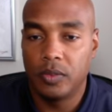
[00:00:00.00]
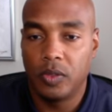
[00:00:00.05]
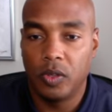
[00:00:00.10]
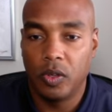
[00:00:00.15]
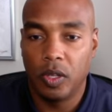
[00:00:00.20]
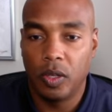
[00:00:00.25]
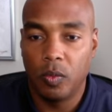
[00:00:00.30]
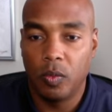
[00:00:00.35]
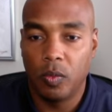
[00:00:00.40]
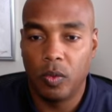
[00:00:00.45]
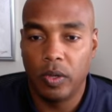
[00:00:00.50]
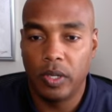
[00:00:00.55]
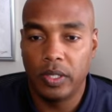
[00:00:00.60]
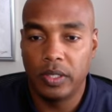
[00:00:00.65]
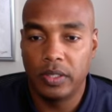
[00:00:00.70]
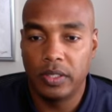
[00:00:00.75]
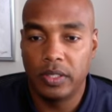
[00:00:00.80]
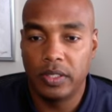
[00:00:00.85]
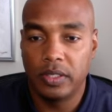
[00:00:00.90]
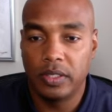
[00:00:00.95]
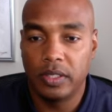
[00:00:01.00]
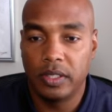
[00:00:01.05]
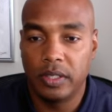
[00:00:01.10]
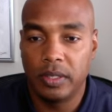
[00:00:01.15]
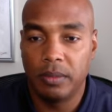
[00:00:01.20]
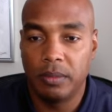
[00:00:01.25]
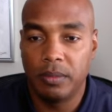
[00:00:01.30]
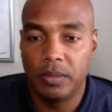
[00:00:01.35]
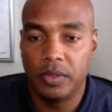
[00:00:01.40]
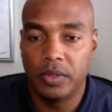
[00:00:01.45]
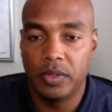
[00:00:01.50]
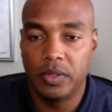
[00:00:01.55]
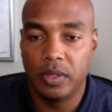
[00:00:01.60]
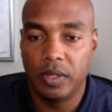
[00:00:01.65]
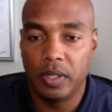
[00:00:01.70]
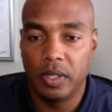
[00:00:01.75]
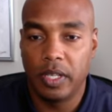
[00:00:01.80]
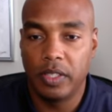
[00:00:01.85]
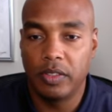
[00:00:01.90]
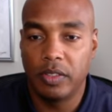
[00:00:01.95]
Early warning systems,
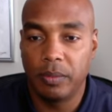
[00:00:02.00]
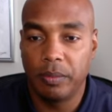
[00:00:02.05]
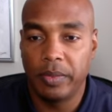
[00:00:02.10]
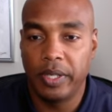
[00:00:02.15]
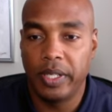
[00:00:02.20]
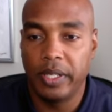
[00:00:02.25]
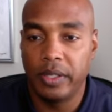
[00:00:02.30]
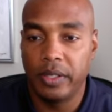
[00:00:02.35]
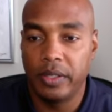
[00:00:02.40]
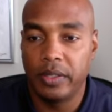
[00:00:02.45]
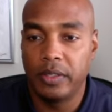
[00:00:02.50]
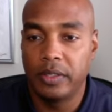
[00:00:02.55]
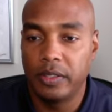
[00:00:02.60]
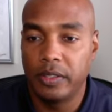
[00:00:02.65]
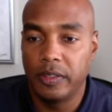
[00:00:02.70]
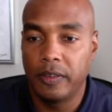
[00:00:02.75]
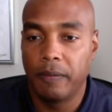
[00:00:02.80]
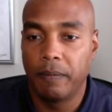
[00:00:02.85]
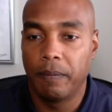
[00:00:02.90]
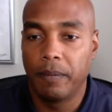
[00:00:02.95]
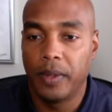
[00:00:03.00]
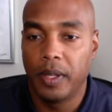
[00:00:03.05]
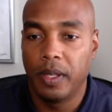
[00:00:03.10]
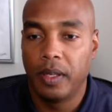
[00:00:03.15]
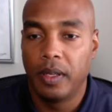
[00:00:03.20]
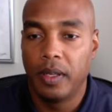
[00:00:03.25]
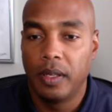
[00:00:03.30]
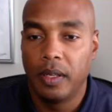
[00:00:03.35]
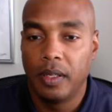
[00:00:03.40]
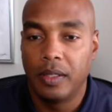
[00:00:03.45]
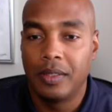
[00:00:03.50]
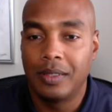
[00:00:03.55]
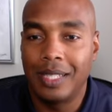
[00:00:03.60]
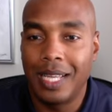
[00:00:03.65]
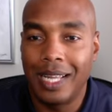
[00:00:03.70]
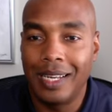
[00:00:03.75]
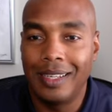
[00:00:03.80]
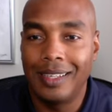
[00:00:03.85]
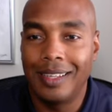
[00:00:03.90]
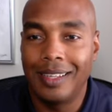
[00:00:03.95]
electric meters,
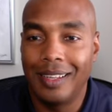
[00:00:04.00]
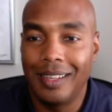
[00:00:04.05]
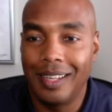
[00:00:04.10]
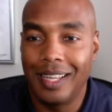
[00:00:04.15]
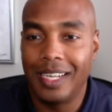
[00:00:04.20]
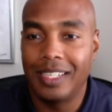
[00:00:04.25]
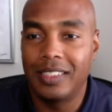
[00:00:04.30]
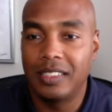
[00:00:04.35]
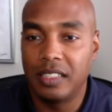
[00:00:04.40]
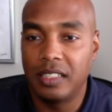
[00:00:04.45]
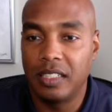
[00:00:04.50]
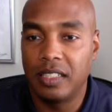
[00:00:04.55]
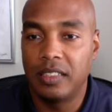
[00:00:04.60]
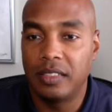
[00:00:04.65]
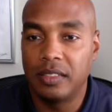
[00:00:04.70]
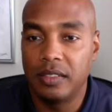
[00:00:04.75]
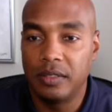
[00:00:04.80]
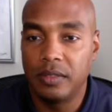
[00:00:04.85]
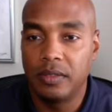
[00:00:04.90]
data collection.